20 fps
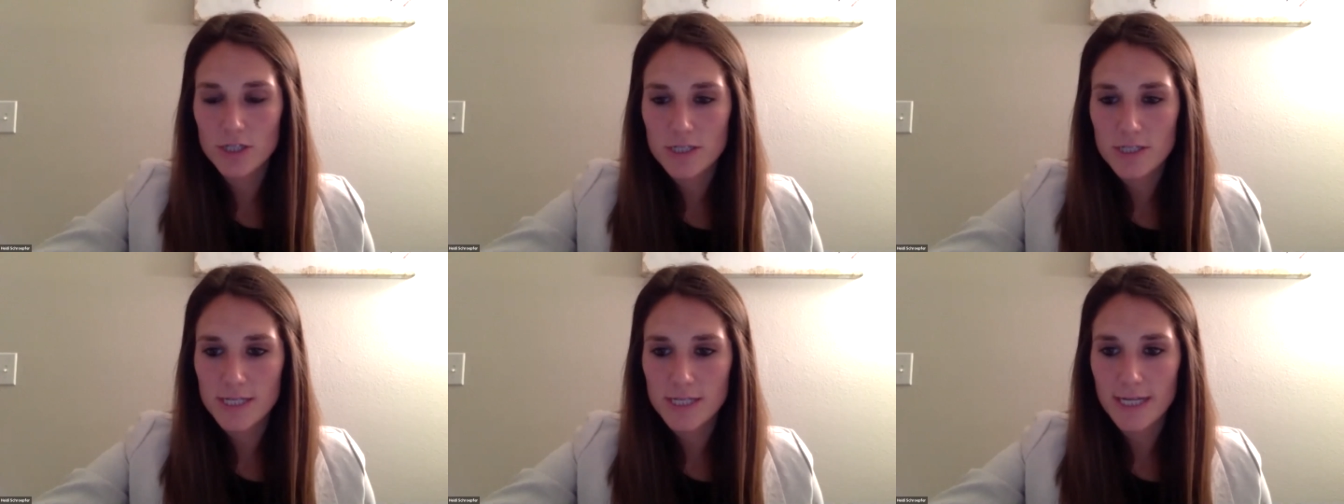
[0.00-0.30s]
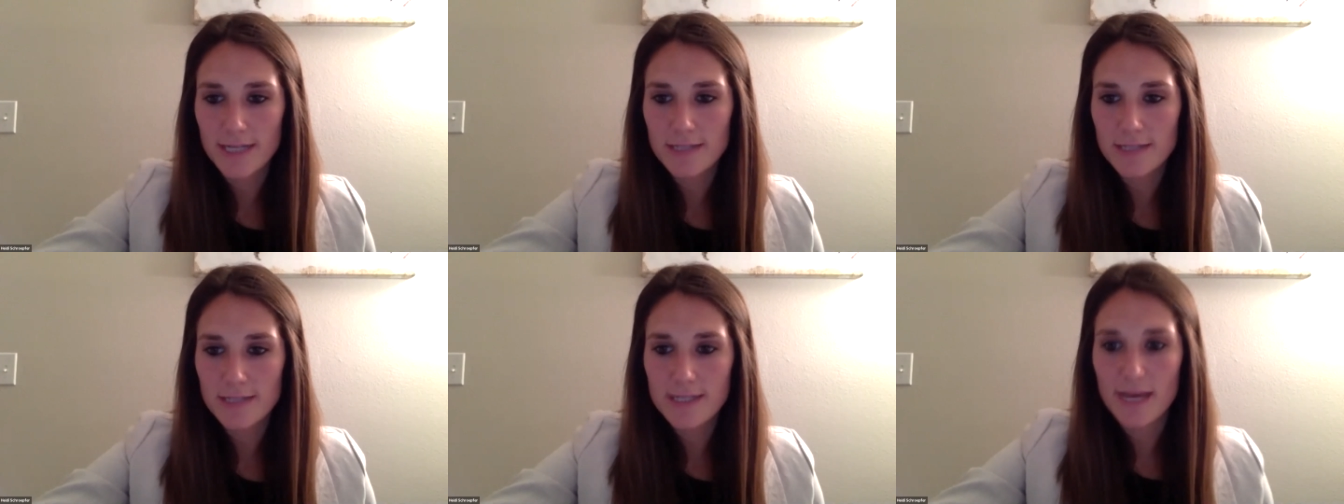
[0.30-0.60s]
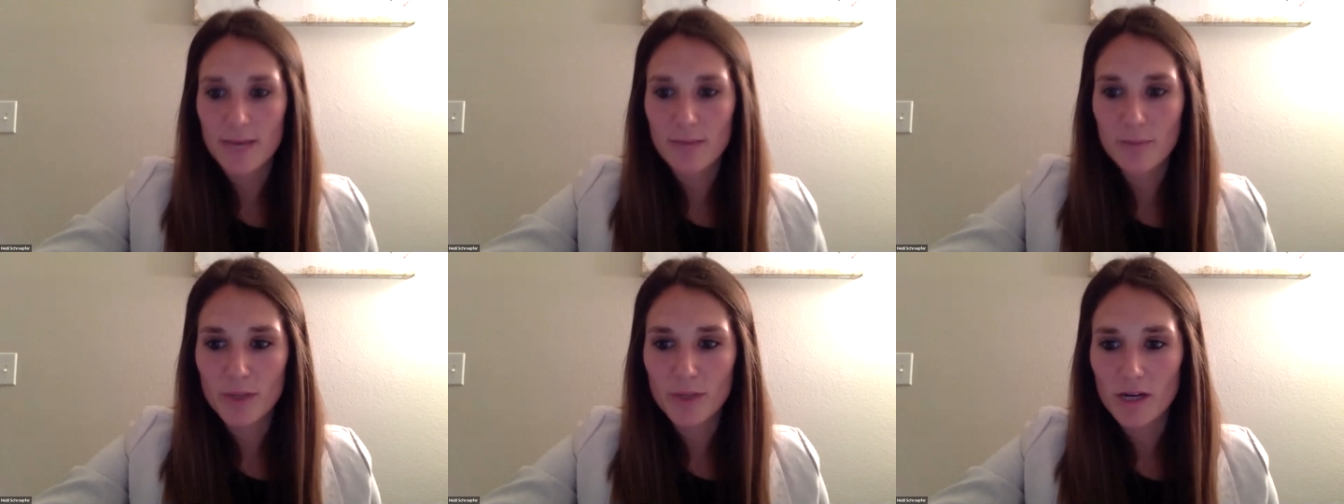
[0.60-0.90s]
states
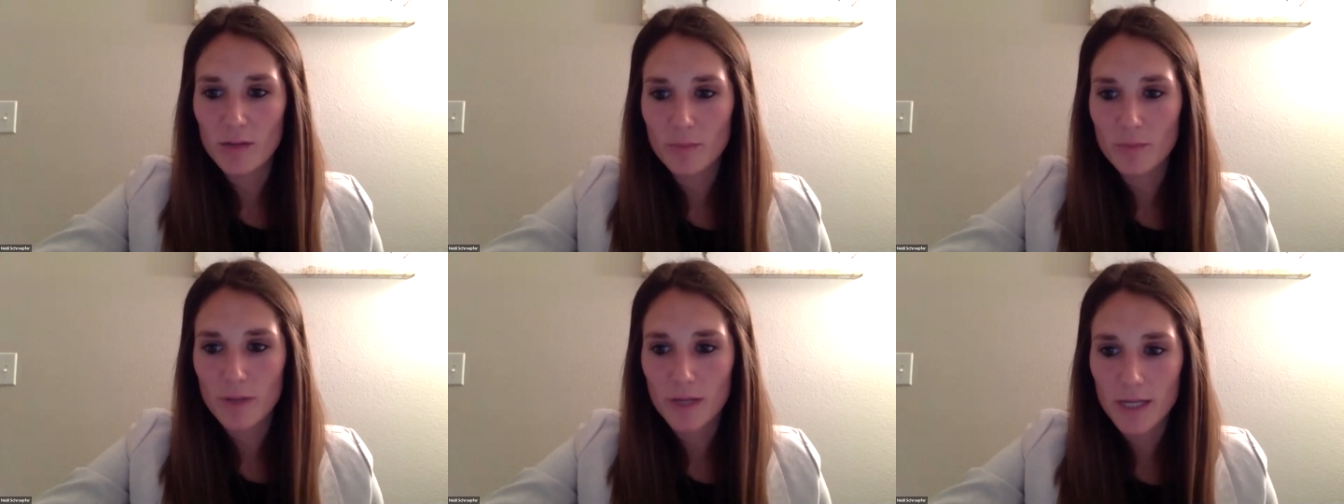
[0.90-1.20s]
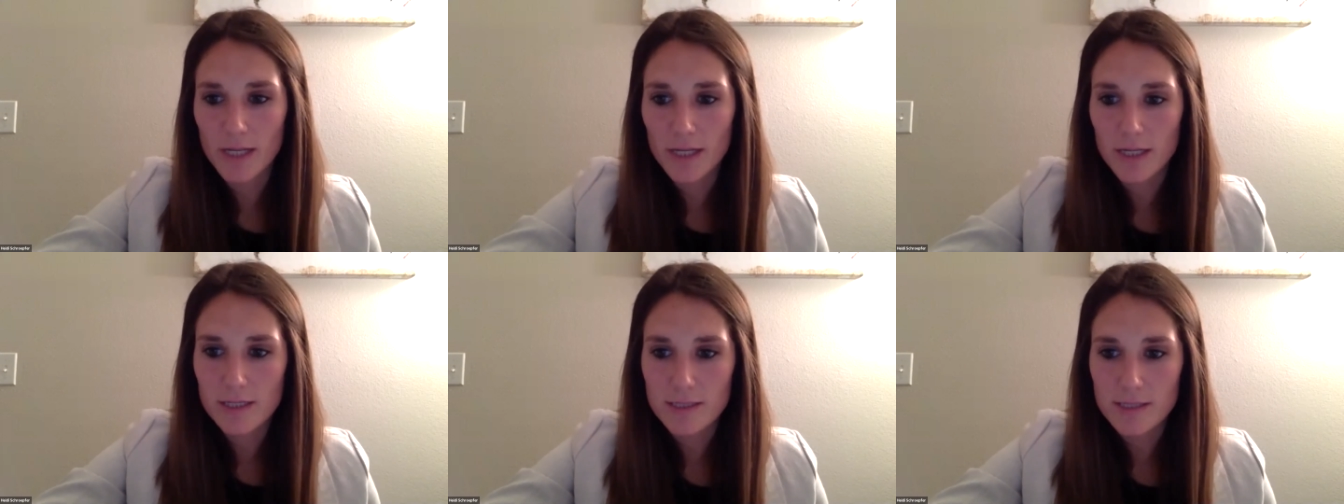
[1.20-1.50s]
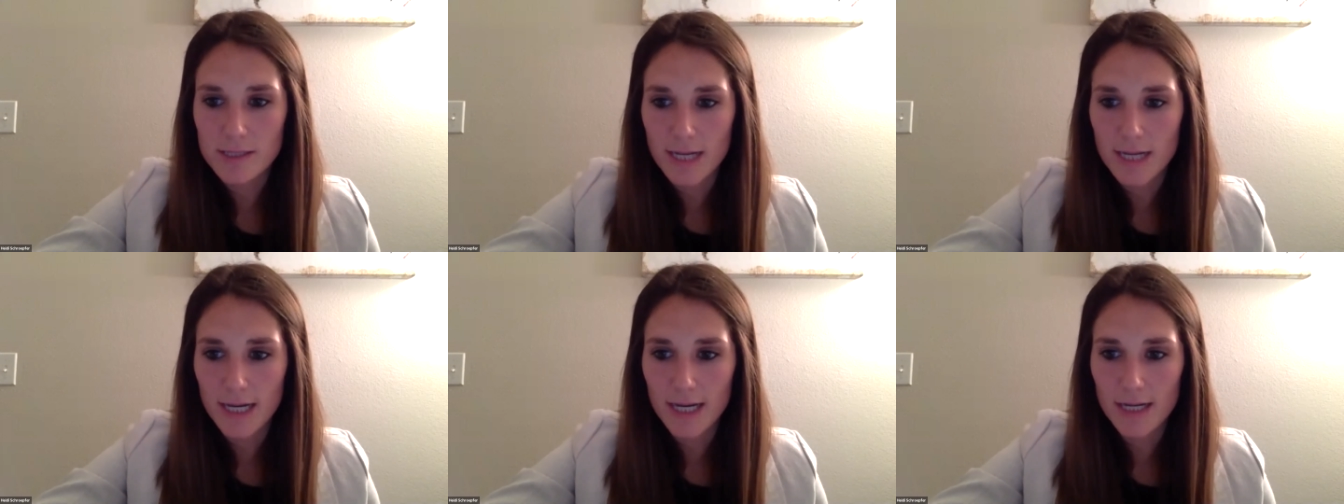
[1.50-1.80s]
that PRP is
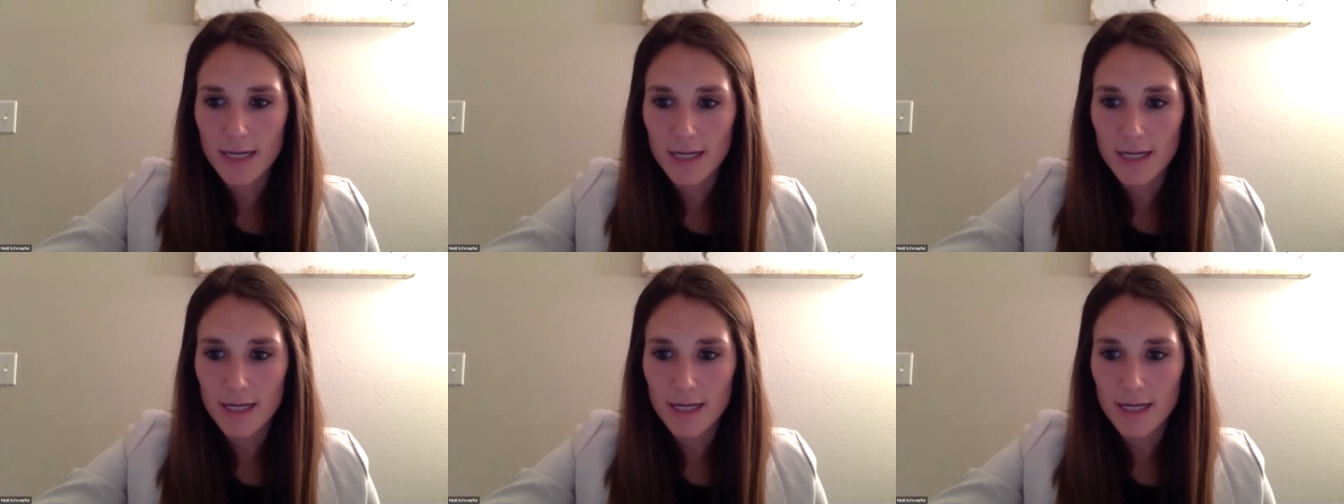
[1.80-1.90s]
not